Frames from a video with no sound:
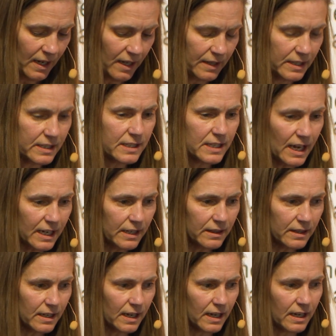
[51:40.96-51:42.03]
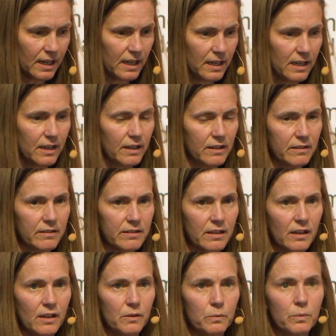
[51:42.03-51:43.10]
The second thing
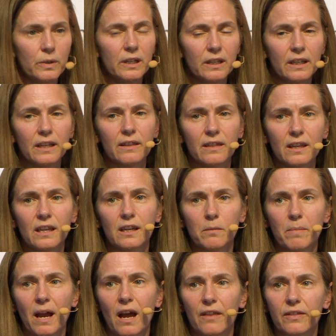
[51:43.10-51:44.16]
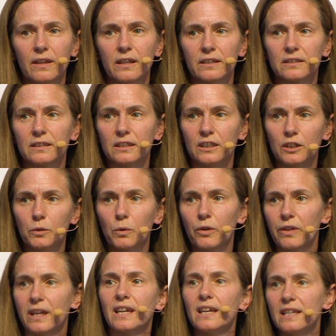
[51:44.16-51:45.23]
is really think about this. You were
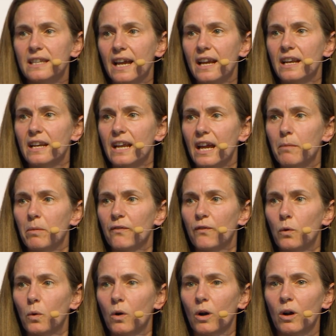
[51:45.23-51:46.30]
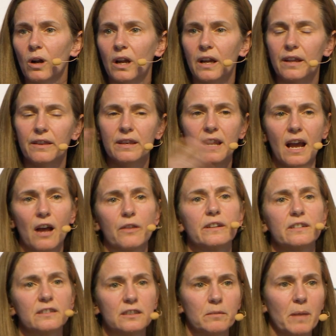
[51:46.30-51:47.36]
thinking day to day before, now
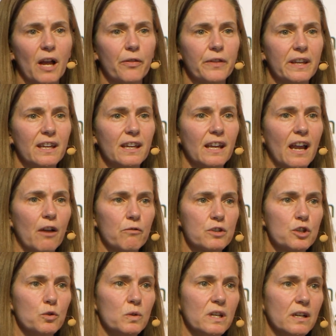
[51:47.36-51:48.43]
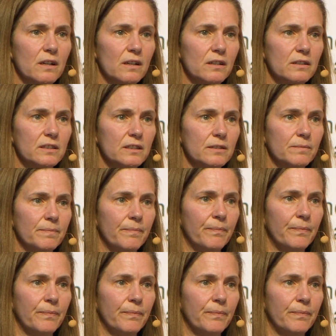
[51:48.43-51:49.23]
this is about thinking out two years.